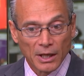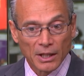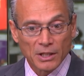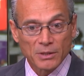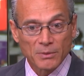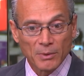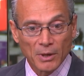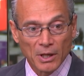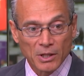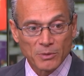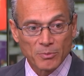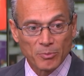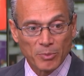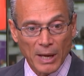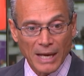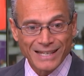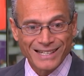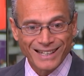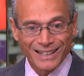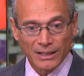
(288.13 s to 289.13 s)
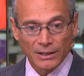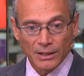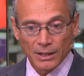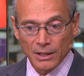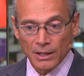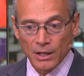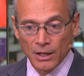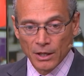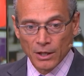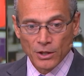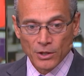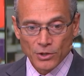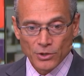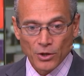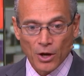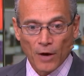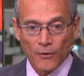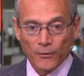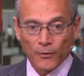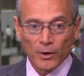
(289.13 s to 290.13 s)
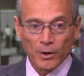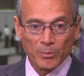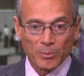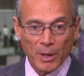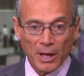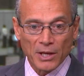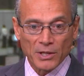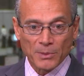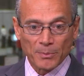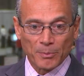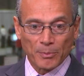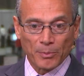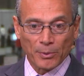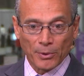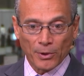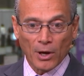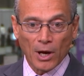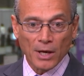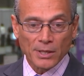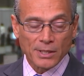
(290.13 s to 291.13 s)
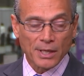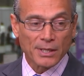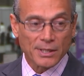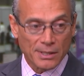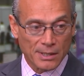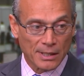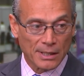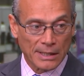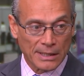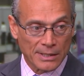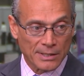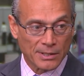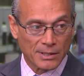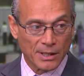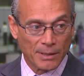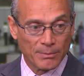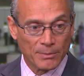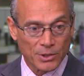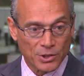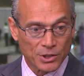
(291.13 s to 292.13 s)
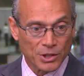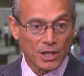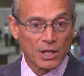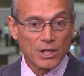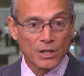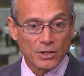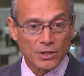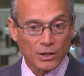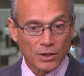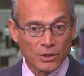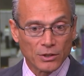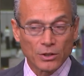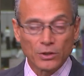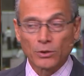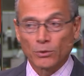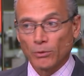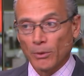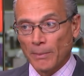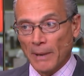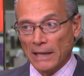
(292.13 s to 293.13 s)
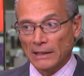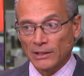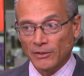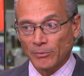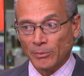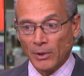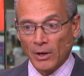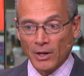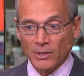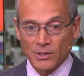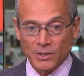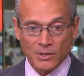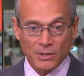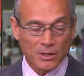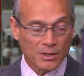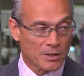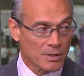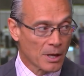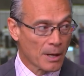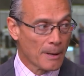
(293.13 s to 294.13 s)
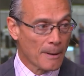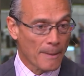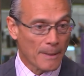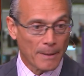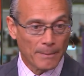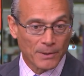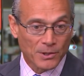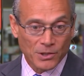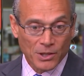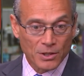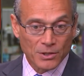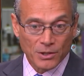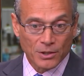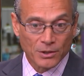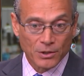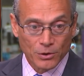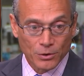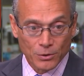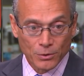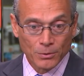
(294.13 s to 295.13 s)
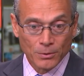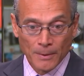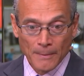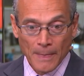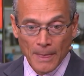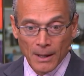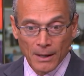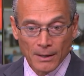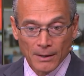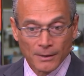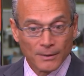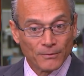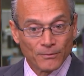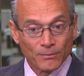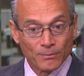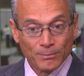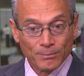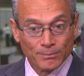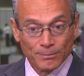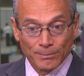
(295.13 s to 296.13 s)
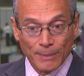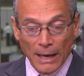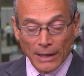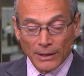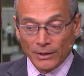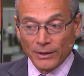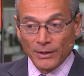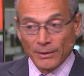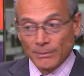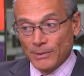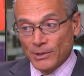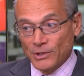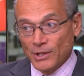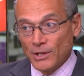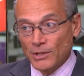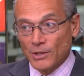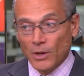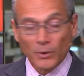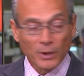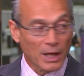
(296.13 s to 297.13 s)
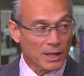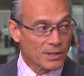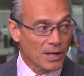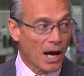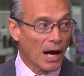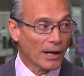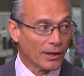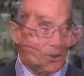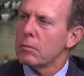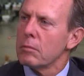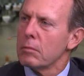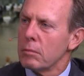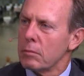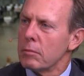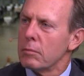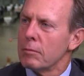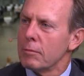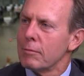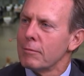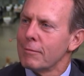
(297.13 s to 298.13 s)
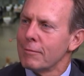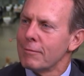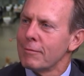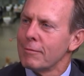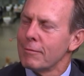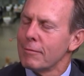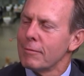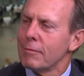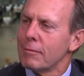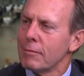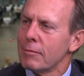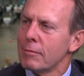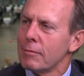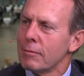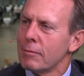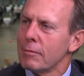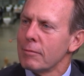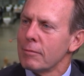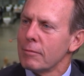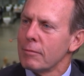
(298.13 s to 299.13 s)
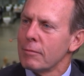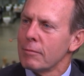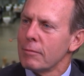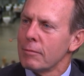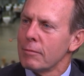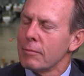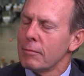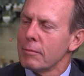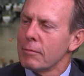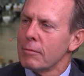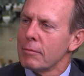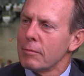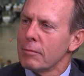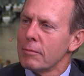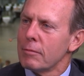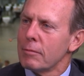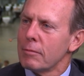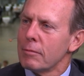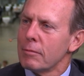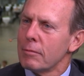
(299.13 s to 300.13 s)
It's, it's basically software based processes that machines can do, repetitive processes that machines can do better. The machines don't get tired, mm -hmm. so they can do re these repetitive